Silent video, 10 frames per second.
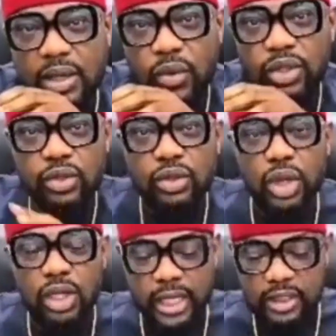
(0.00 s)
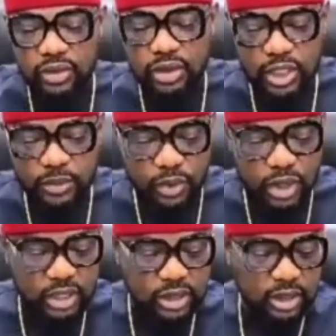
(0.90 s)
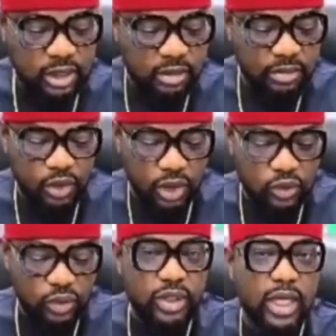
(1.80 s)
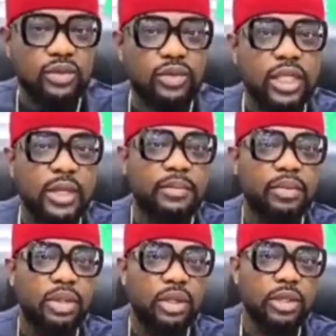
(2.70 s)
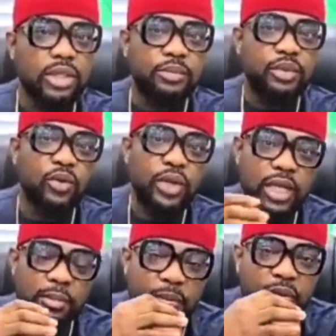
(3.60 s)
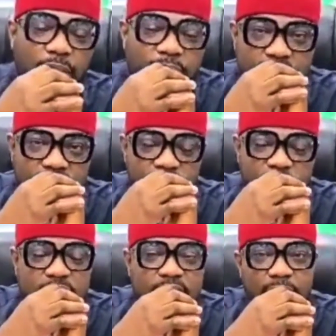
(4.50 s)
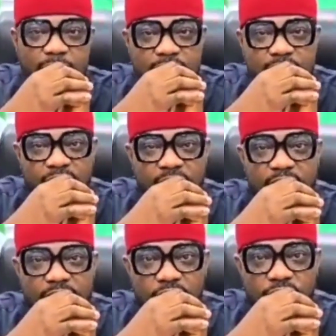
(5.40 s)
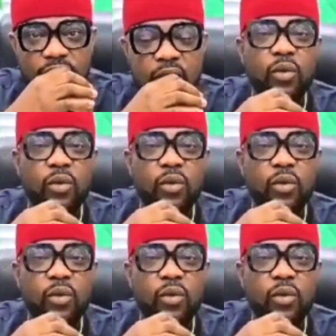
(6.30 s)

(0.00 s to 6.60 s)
We should not get to this point because we try to keep the pro-wike people whose seats have been declared vacant in office.